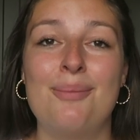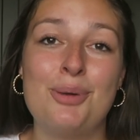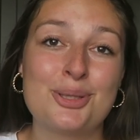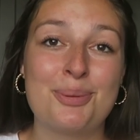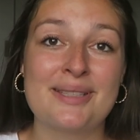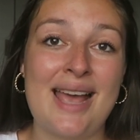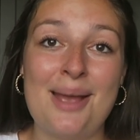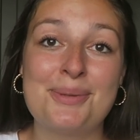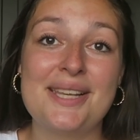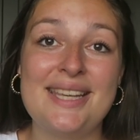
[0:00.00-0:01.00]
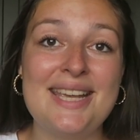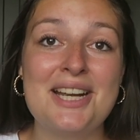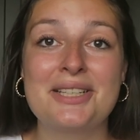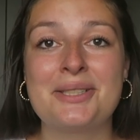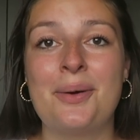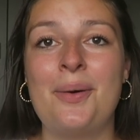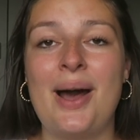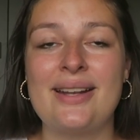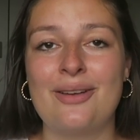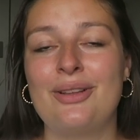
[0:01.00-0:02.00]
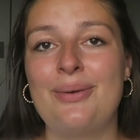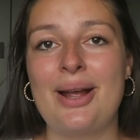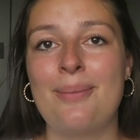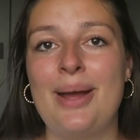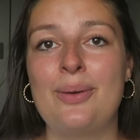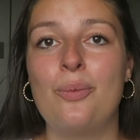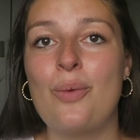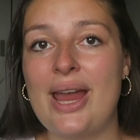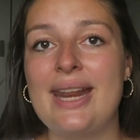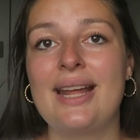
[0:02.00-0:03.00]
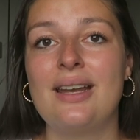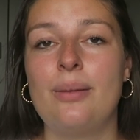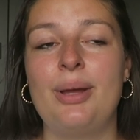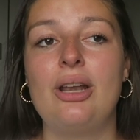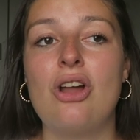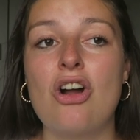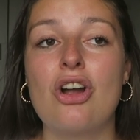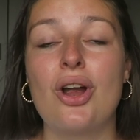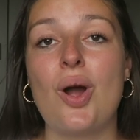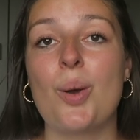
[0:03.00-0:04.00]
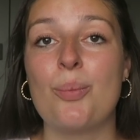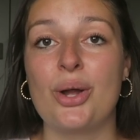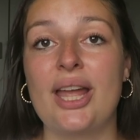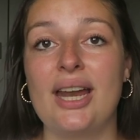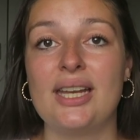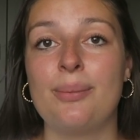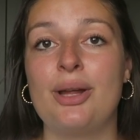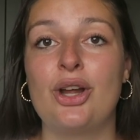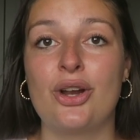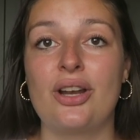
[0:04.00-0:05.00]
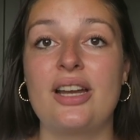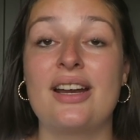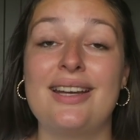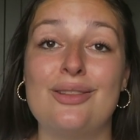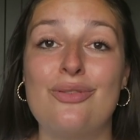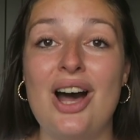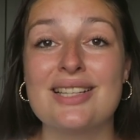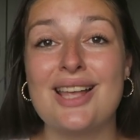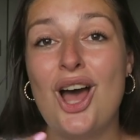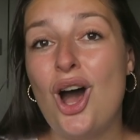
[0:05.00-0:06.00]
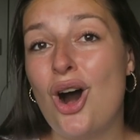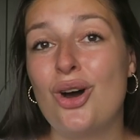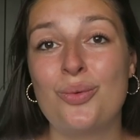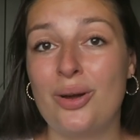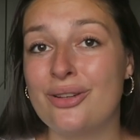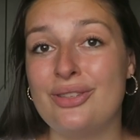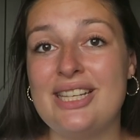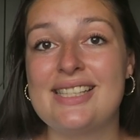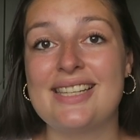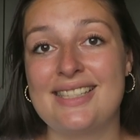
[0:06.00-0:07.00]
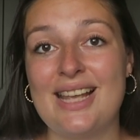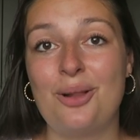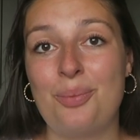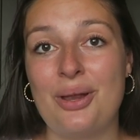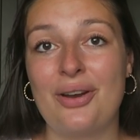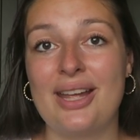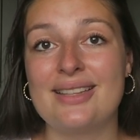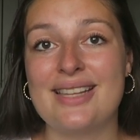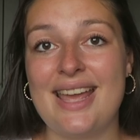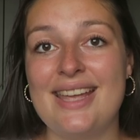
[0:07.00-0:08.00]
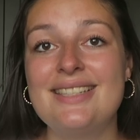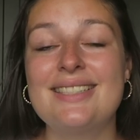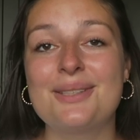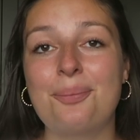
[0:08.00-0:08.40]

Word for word: multiple times a year, so I definitely recommend waiting a little bit longer or booking a little bit earlier in advance on one of these sale period days.